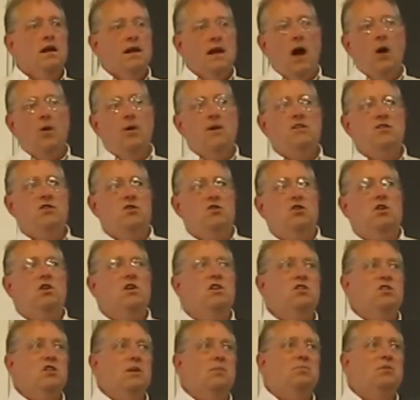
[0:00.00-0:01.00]
Now it's,
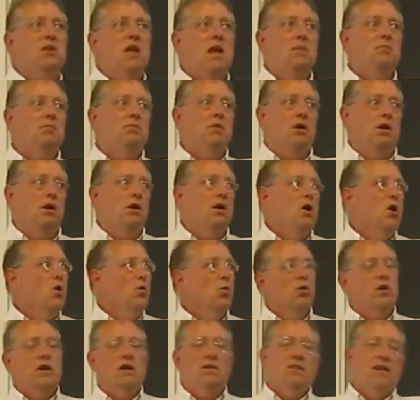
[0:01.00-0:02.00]
it's September.
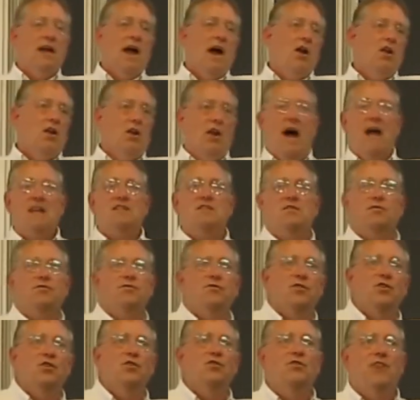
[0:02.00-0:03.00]
We're giving out lots
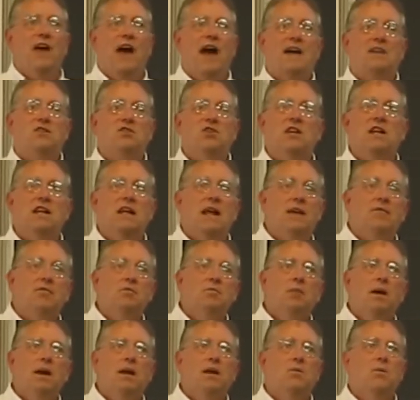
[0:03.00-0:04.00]
of flu vaccine to
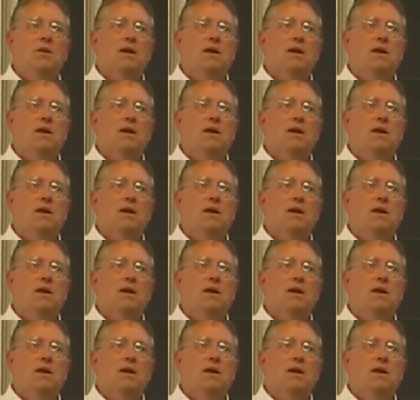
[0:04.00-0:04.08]
everybody